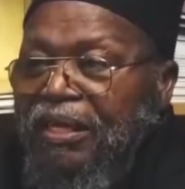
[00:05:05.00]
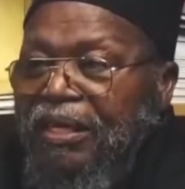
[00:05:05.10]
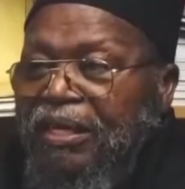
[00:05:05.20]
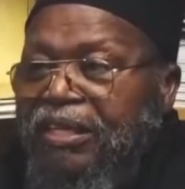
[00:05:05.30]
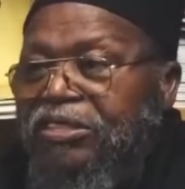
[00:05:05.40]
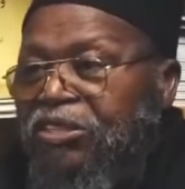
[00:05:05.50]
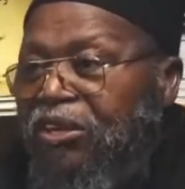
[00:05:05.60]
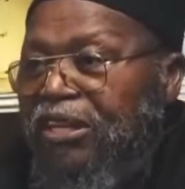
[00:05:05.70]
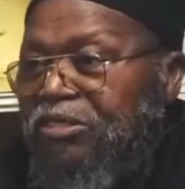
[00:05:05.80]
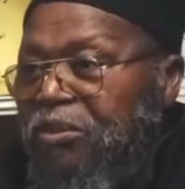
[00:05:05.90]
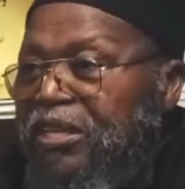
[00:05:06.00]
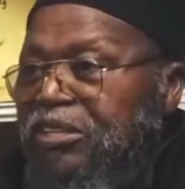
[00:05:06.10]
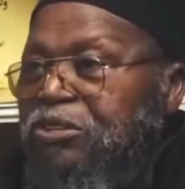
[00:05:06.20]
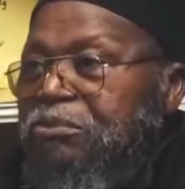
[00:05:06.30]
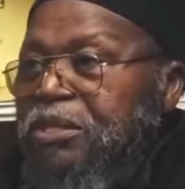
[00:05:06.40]
And he started
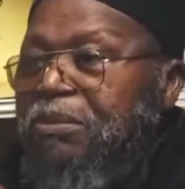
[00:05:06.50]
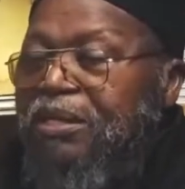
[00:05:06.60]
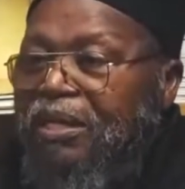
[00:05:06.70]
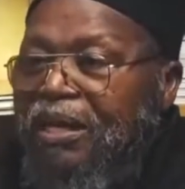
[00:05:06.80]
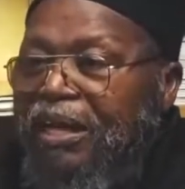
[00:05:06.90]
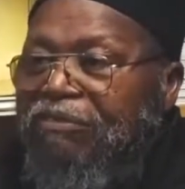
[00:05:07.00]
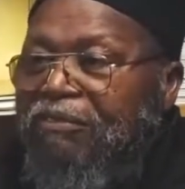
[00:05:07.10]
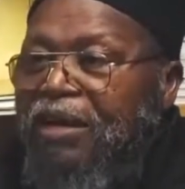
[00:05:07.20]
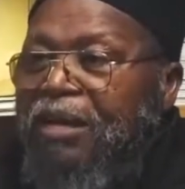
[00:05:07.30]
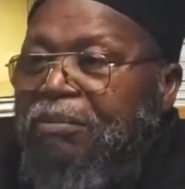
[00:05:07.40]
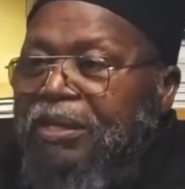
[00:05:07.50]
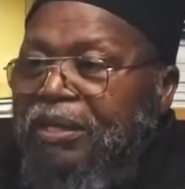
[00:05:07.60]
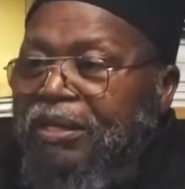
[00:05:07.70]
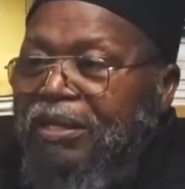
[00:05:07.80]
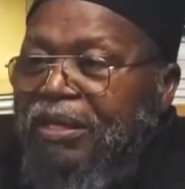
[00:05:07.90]
explaining to me about the life of Ahmed
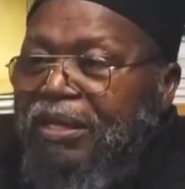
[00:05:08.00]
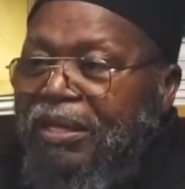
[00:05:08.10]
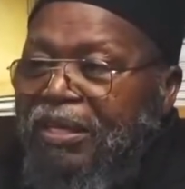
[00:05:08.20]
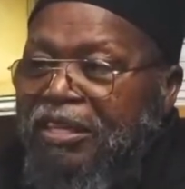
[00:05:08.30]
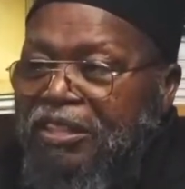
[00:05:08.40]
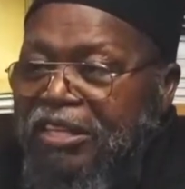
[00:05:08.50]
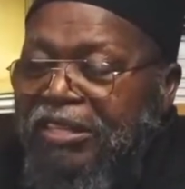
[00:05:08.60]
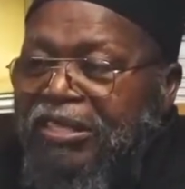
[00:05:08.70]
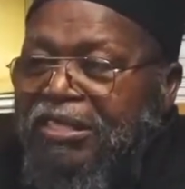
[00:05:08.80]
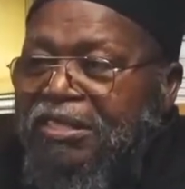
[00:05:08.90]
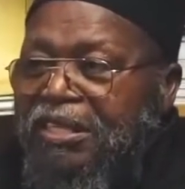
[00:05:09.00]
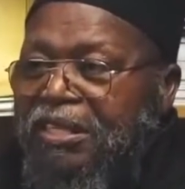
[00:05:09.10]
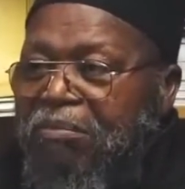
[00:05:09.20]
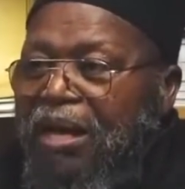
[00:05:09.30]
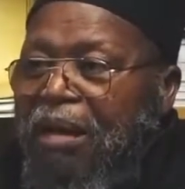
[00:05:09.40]
and the things that's
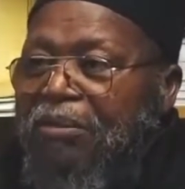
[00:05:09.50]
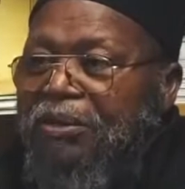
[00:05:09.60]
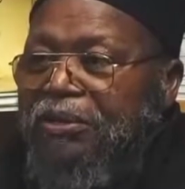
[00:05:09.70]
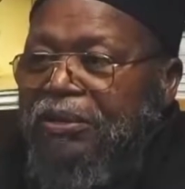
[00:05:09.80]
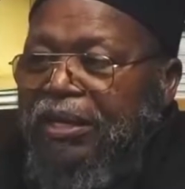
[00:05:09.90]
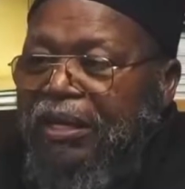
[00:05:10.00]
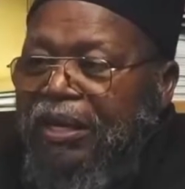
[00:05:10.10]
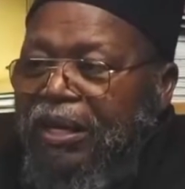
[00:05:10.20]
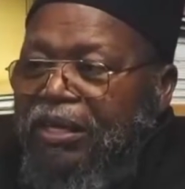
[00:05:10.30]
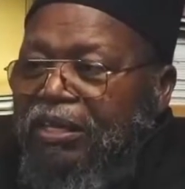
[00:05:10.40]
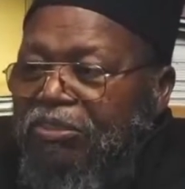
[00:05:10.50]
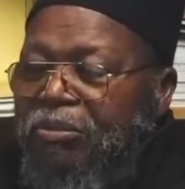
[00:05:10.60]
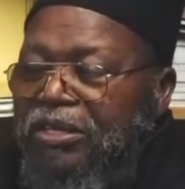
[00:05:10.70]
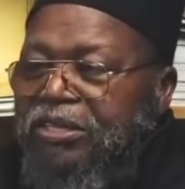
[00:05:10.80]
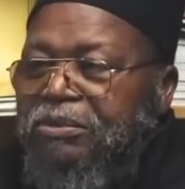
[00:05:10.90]
in the Bible that he
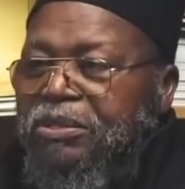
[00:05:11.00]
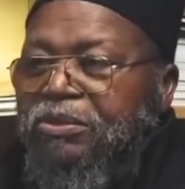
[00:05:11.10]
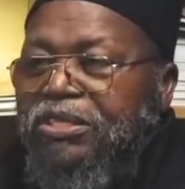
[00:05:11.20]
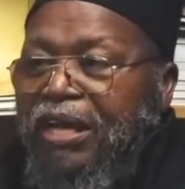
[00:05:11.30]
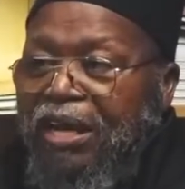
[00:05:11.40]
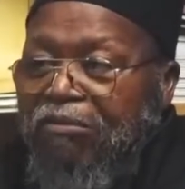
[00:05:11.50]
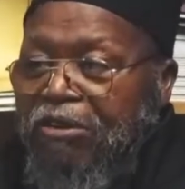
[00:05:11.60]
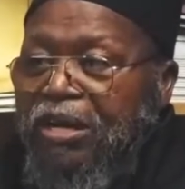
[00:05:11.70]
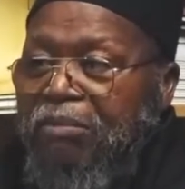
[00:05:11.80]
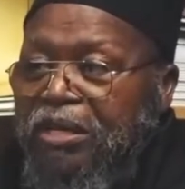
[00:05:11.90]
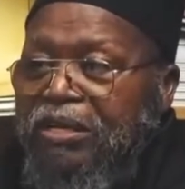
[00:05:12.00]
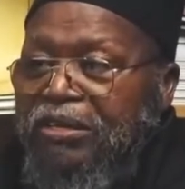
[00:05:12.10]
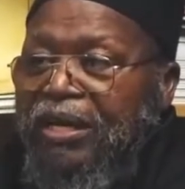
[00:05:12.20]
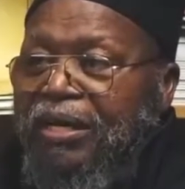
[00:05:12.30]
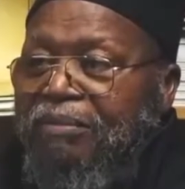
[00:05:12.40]
explained to me, which I have read many
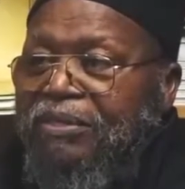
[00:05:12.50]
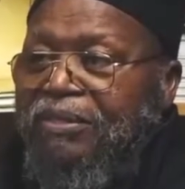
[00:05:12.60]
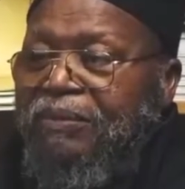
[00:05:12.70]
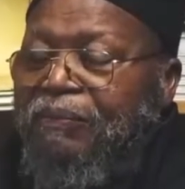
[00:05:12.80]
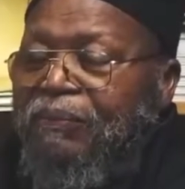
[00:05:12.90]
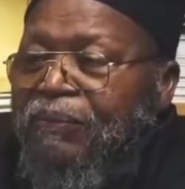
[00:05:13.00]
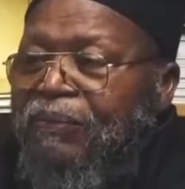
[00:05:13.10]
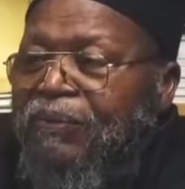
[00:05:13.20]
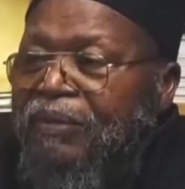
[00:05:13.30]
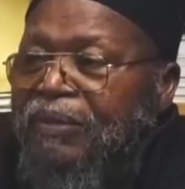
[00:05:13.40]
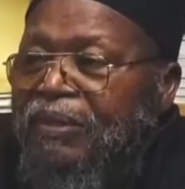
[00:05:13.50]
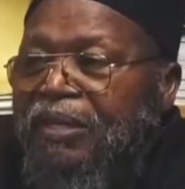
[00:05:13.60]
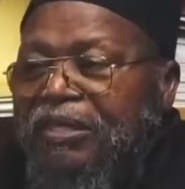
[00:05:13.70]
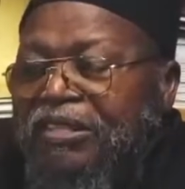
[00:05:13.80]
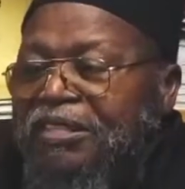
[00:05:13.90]
times. And
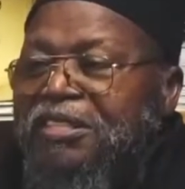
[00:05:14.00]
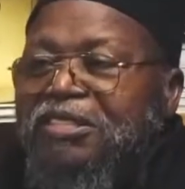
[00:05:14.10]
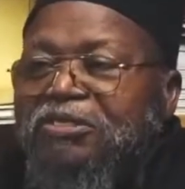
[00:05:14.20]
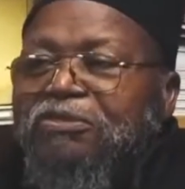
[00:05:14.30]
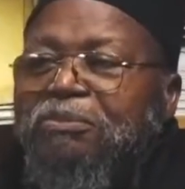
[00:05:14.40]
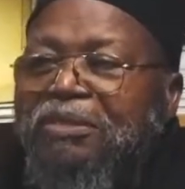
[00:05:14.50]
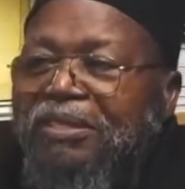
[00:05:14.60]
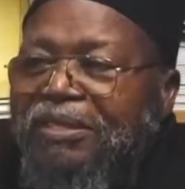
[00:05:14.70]
I said, this is for me.